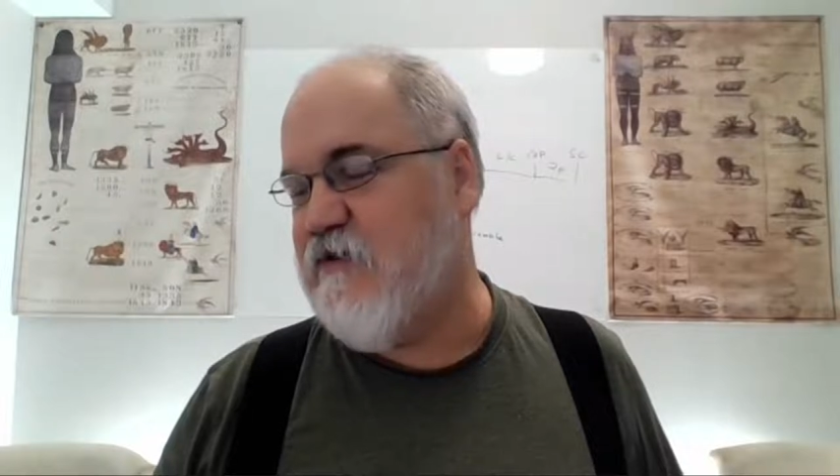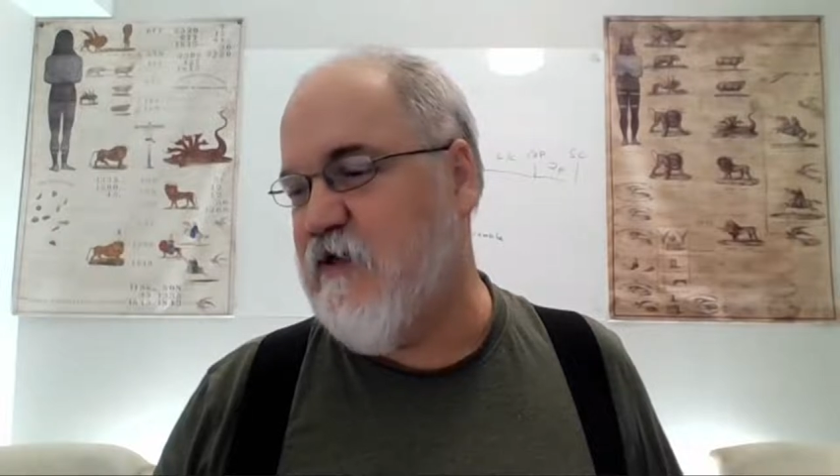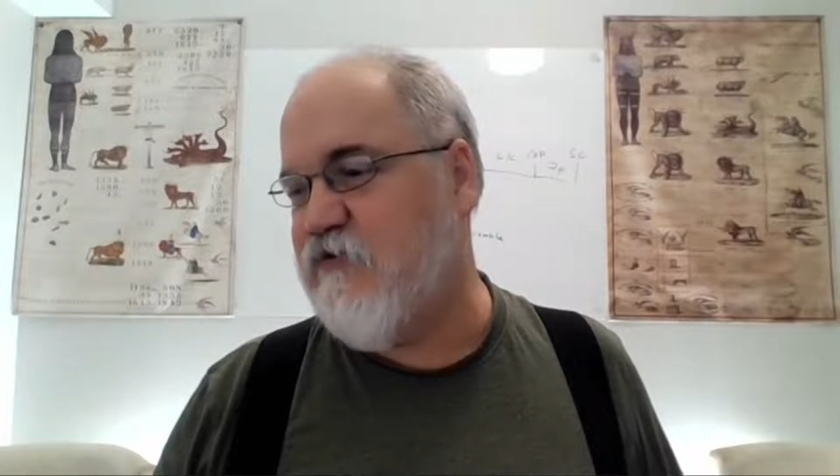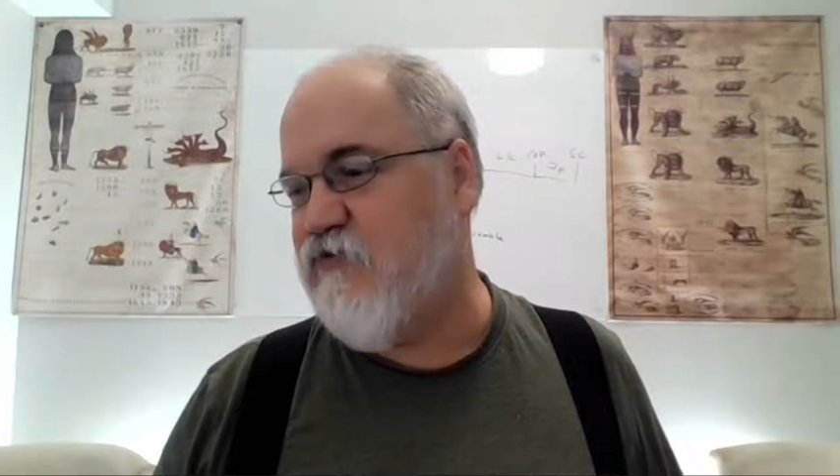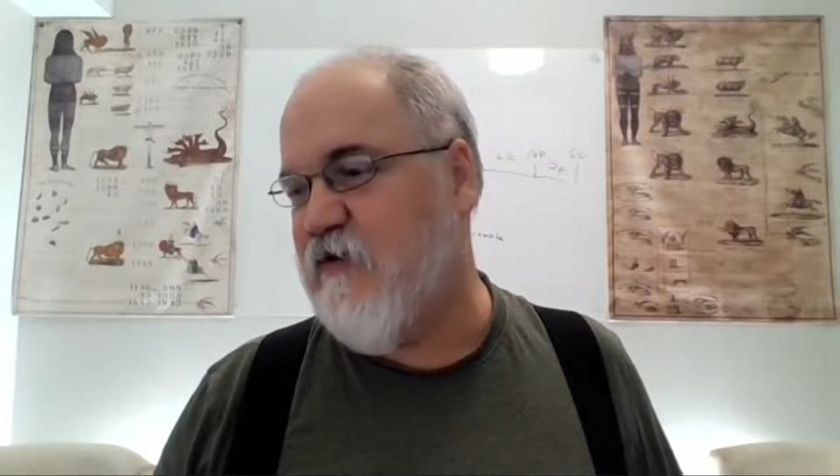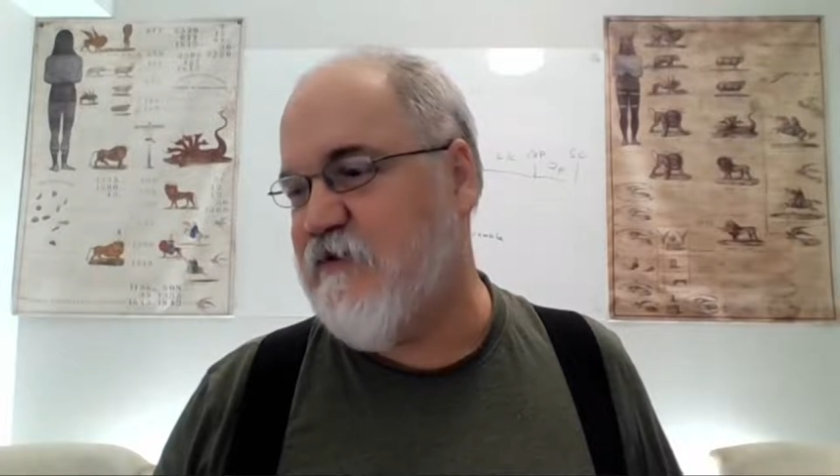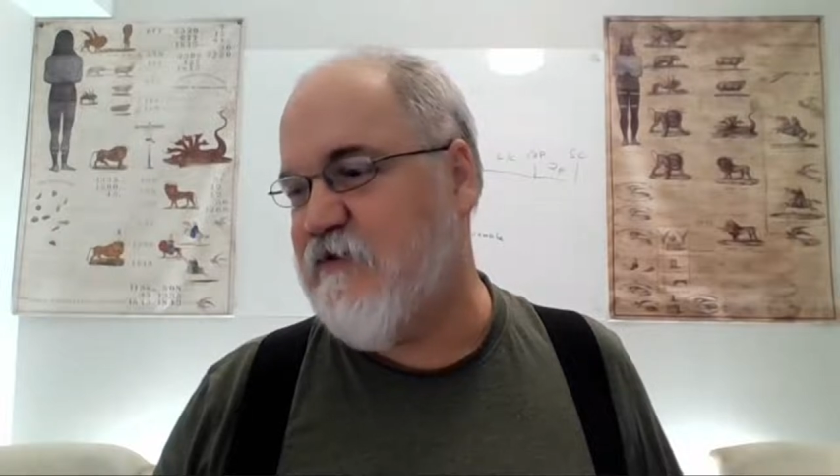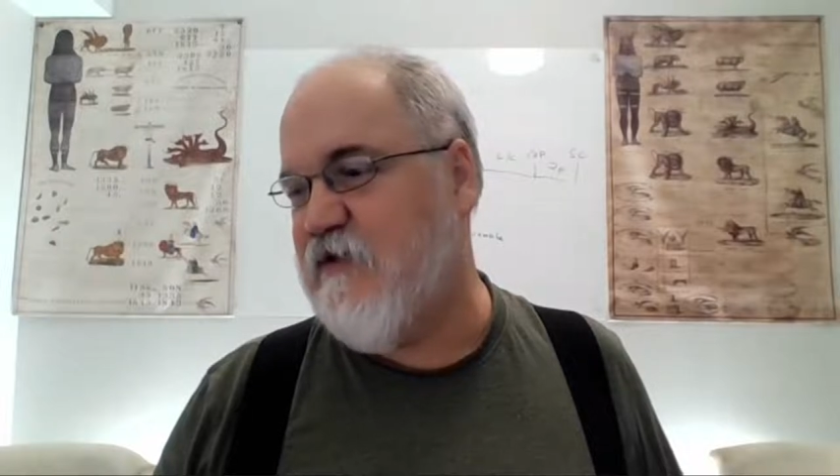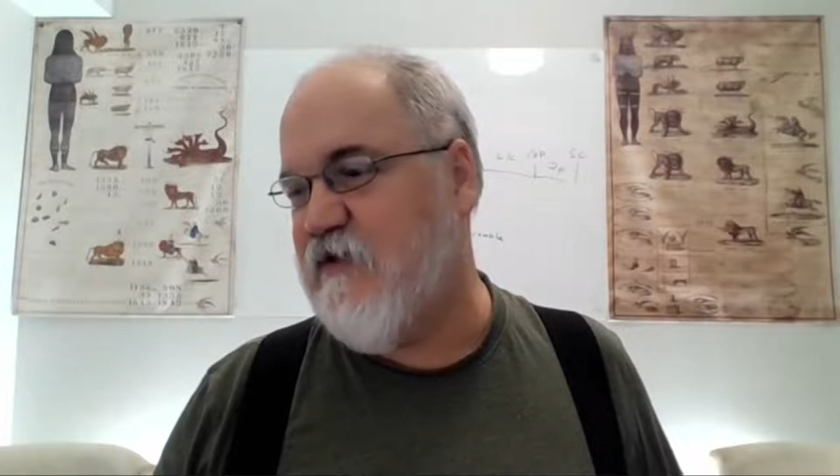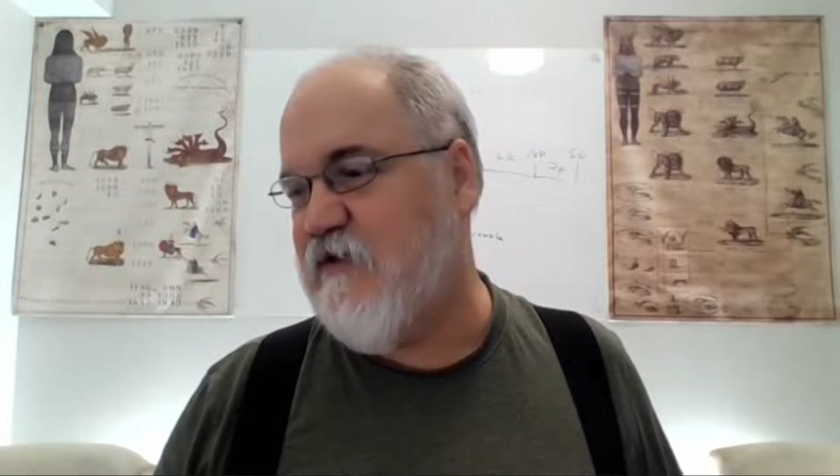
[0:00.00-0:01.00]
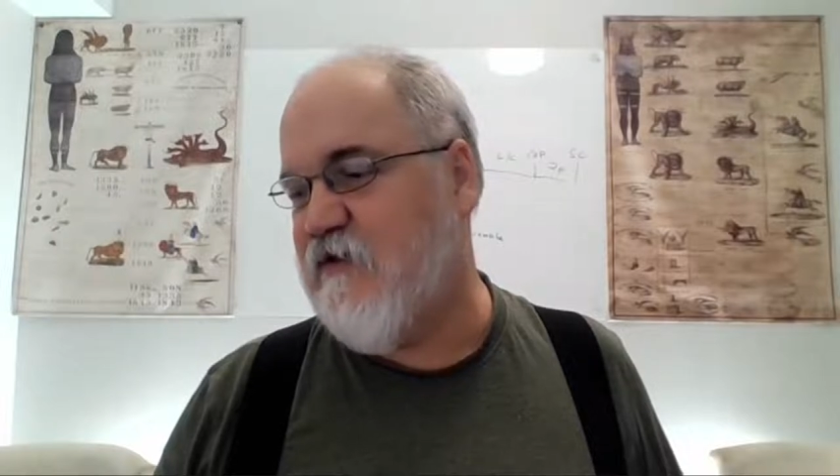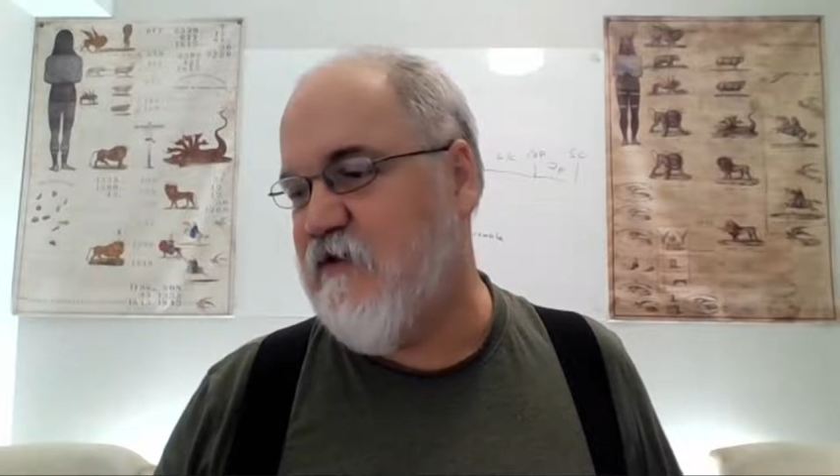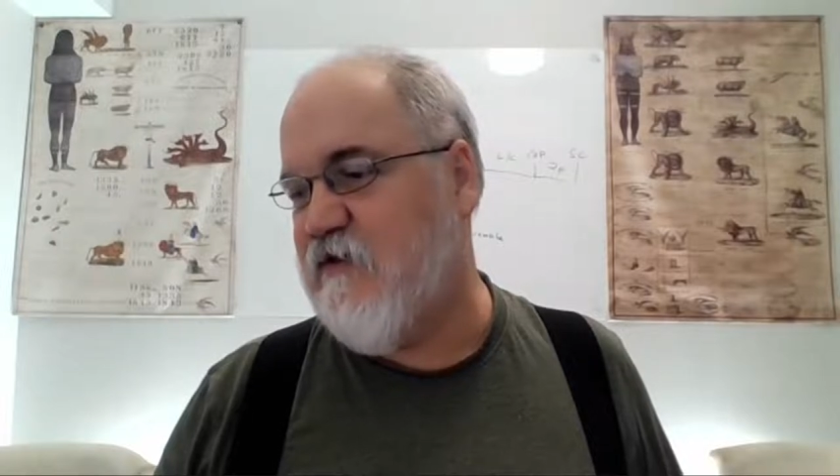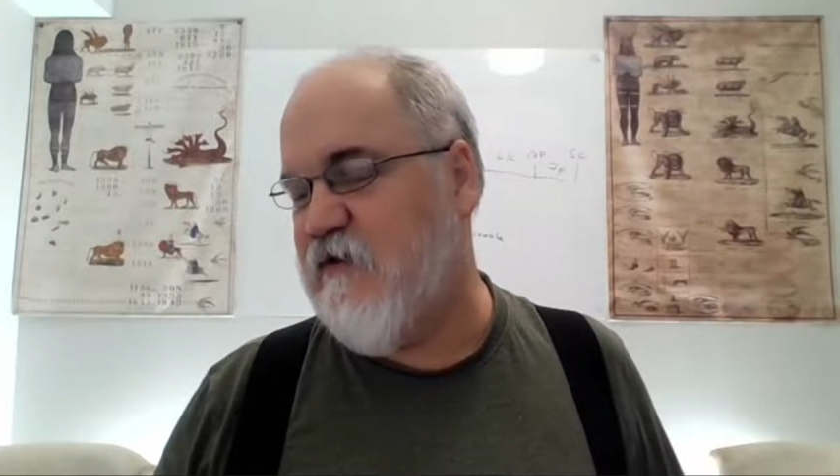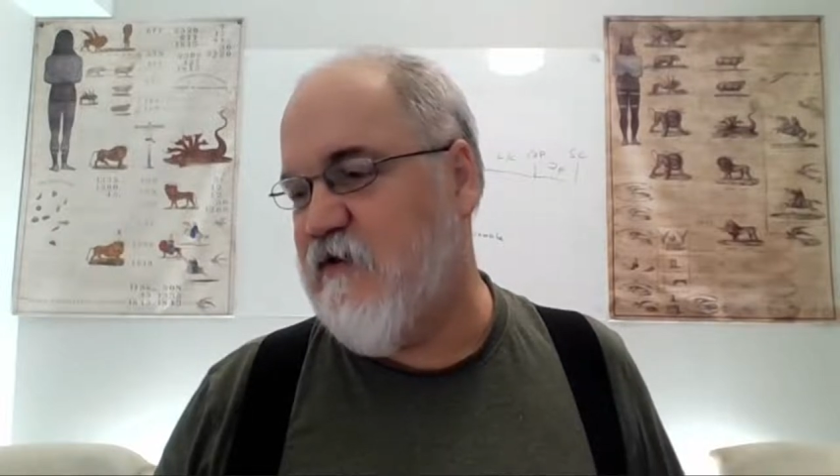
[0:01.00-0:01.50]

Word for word: addressing